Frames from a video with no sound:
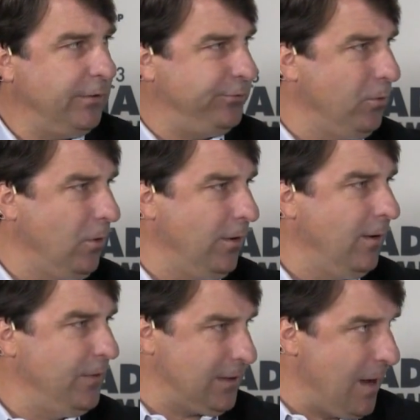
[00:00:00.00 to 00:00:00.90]
for
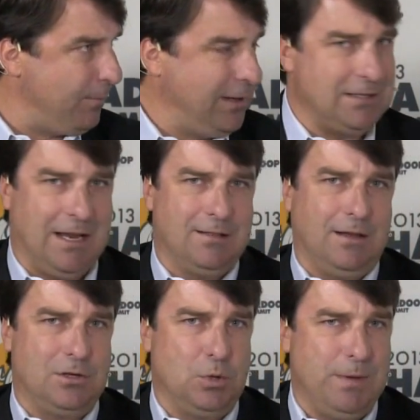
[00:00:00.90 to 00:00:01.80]
the companies in the
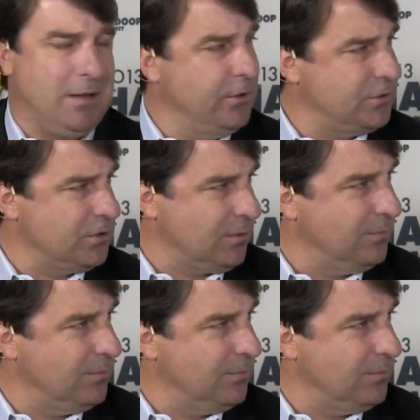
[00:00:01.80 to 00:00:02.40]
Hadoop ecosystem?